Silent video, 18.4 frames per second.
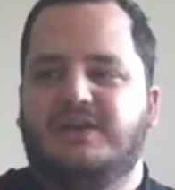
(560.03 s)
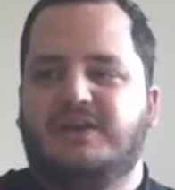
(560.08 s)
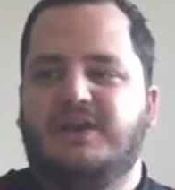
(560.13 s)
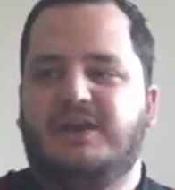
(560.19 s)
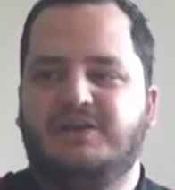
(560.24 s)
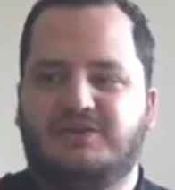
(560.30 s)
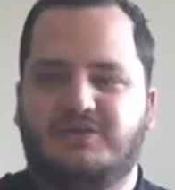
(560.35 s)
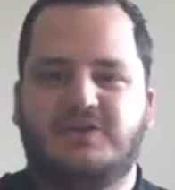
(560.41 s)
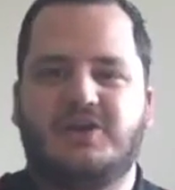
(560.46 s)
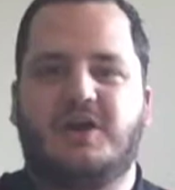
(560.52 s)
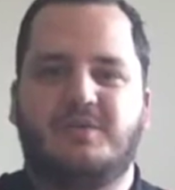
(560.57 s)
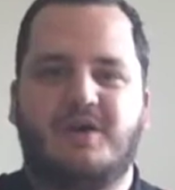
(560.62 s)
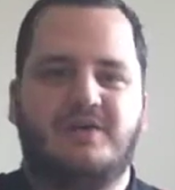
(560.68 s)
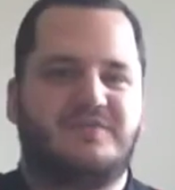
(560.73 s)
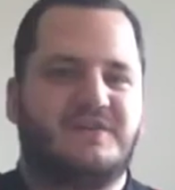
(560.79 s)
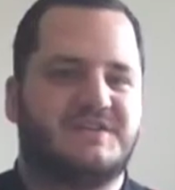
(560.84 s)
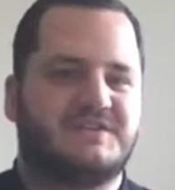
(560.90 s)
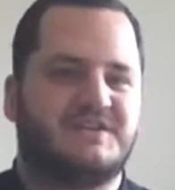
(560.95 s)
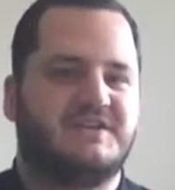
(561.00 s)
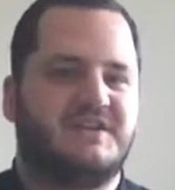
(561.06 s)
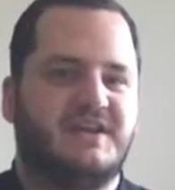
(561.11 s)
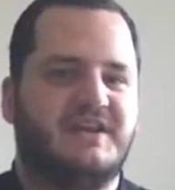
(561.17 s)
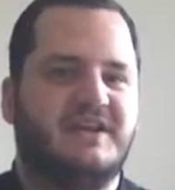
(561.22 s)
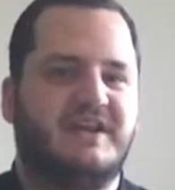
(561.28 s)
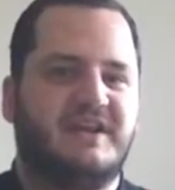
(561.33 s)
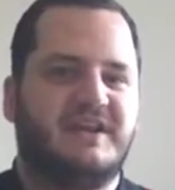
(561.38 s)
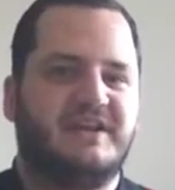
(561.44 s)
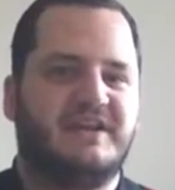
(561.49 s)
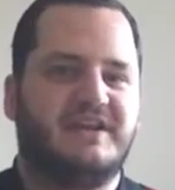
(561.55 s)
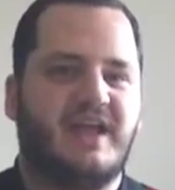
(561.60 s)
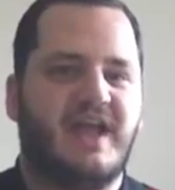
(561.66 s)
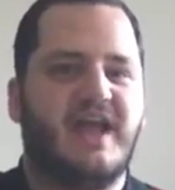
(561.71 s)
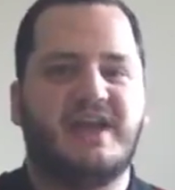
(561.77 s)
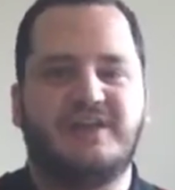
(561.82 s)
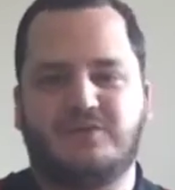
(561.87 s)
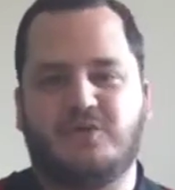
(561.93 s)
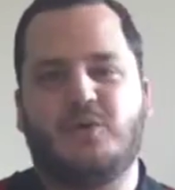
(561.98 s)
either come off as an idiot
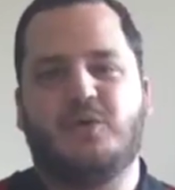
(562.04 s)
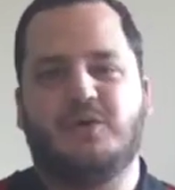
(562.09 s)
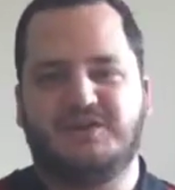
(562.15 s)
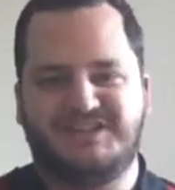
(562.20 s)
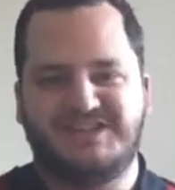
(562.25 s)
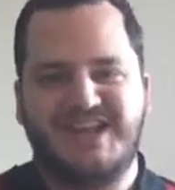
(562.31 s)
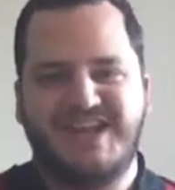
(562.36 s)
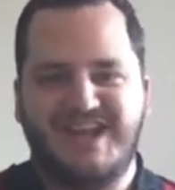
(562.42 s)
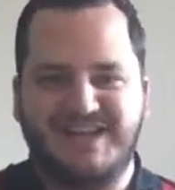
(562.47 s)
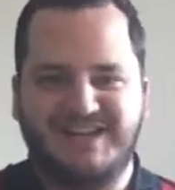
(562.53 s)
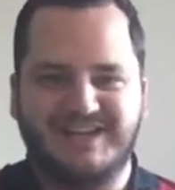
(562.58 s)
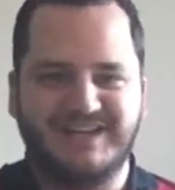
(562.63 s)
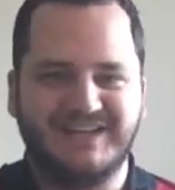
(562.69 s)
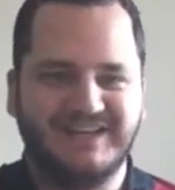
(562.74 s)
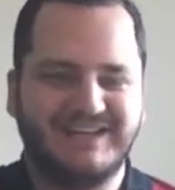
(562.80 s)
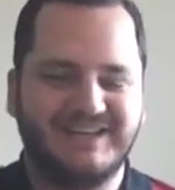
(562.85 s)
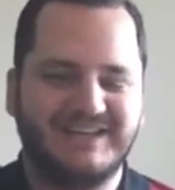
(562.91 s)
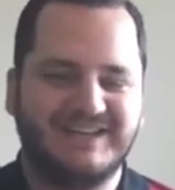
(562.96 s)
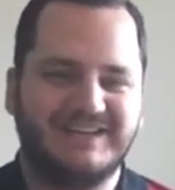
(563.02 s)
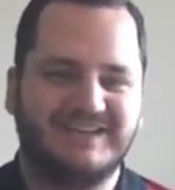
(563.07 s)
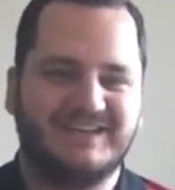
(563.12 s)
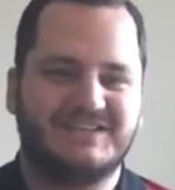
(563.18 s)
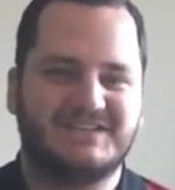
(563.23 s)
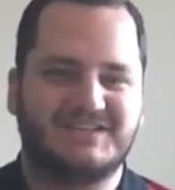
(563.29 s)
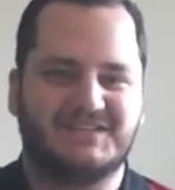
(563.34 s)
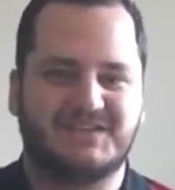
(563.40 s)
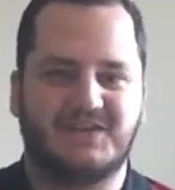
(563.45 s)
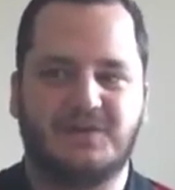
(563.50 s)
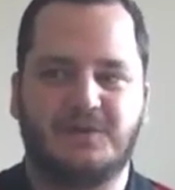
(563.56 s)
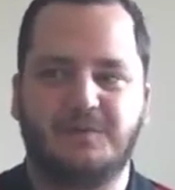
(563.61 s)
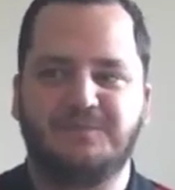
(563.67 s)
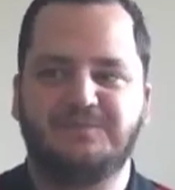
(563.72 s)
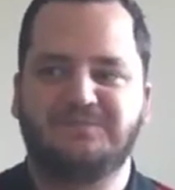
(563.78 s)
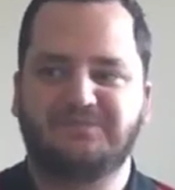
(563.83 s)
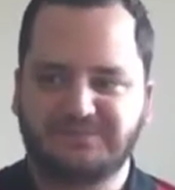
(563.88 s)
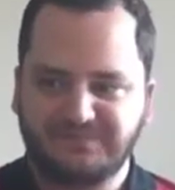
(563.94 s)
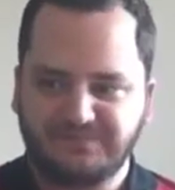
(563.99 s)
and or dead. So,
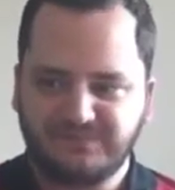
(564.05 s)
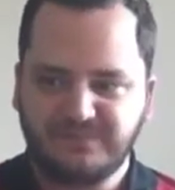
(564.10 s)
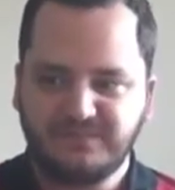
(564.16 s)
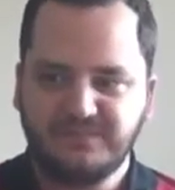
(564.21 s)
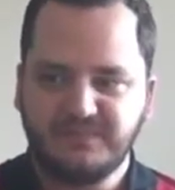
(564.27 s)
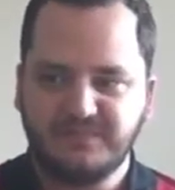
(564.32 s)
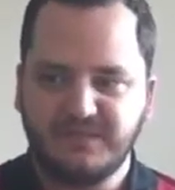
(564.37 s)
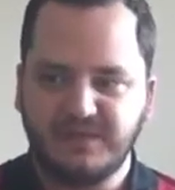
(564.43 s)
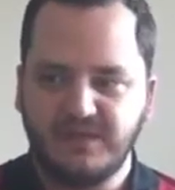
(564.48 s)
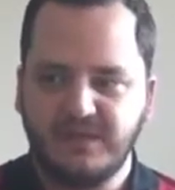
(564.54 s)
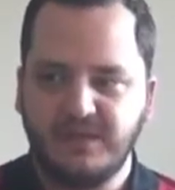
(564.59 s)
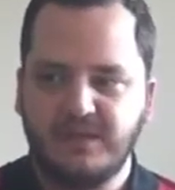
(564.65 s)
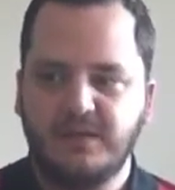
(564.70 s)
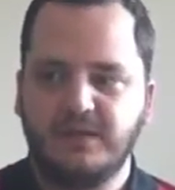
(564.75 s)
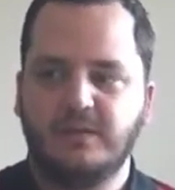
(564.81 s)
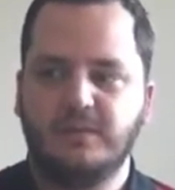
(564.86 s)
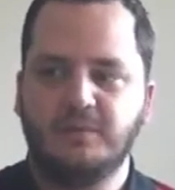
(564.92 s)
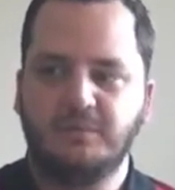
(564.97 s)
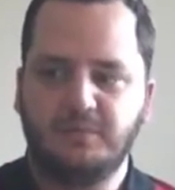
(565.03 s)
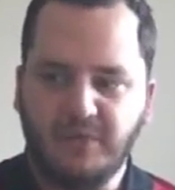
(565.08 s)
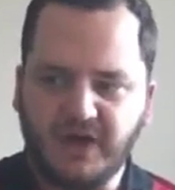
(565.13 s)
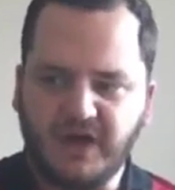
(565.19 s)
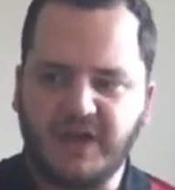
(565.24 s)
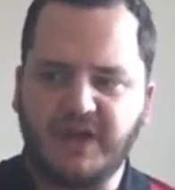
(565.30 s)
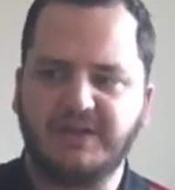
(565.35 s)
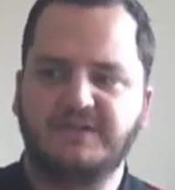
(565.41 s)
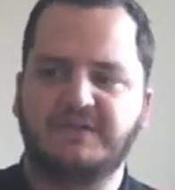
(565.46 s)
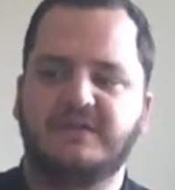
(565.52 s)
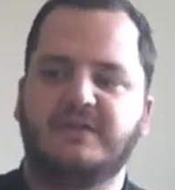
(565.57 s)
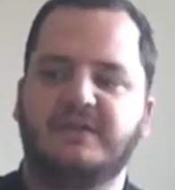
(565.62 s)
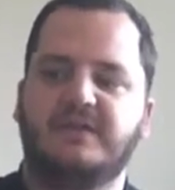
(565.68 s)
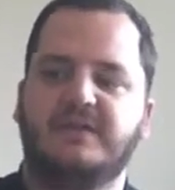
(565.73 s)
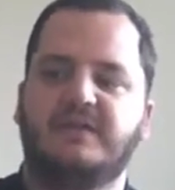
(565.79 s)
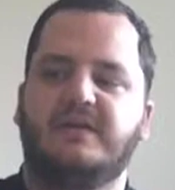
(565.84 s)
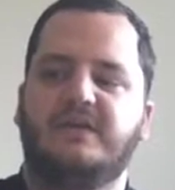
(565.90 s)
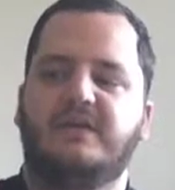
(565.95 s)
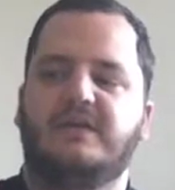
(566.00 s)
but
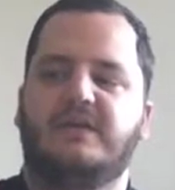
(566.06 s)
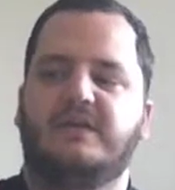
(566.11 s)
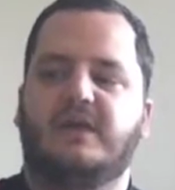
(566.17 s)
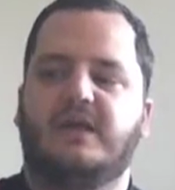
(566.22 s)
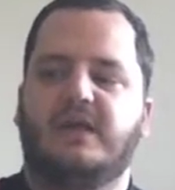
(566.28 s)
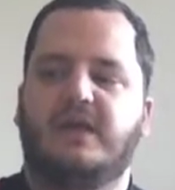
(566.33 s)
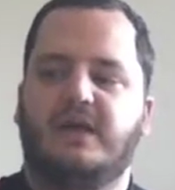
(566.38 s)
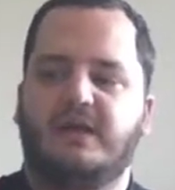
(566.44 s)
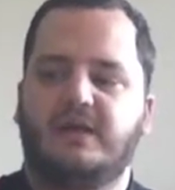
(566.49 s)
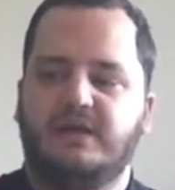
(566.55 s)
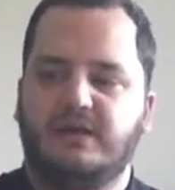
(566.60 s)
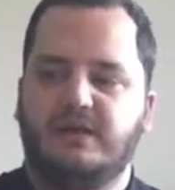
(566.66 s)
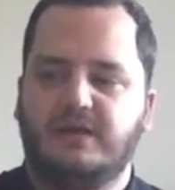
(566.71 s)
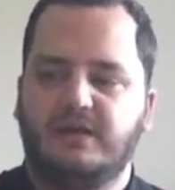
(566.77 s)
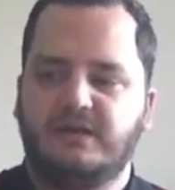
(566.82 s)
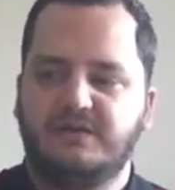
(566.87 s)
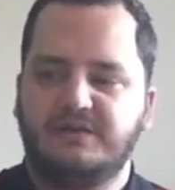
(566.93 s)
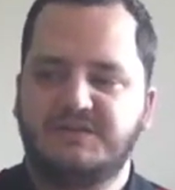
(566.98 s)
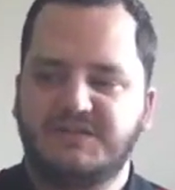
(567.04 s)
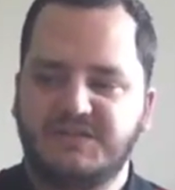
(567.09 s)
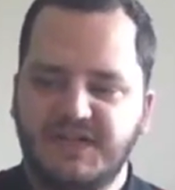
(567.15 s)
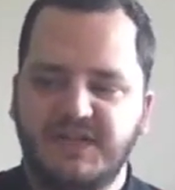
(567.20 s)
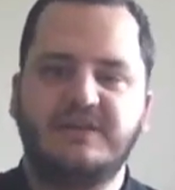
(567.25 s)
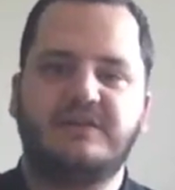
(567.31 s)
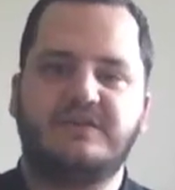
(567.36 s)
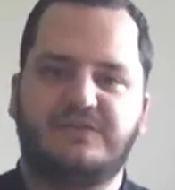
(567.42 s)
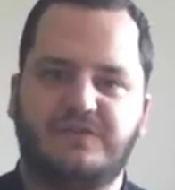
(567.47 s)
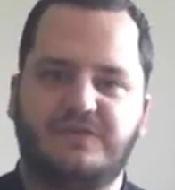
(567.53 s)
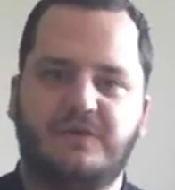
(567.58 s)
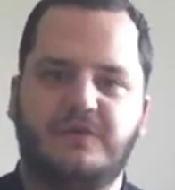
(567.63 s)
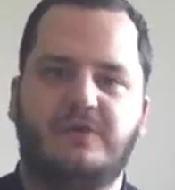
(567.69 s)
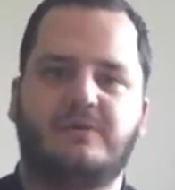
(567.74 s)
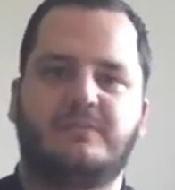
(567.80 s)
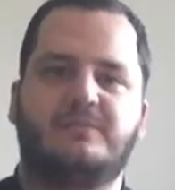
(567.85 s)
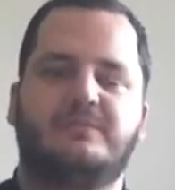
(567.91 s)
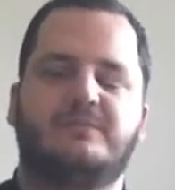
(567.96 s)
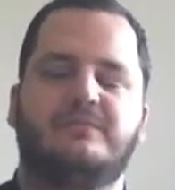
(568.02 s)
seeing a
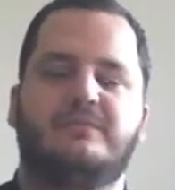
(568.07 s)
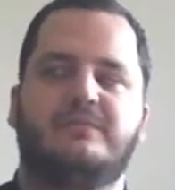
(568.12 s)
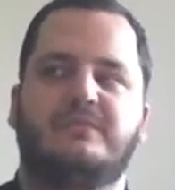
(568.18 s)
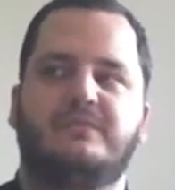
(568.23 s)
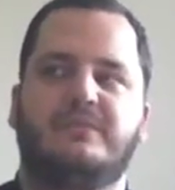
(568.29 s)
film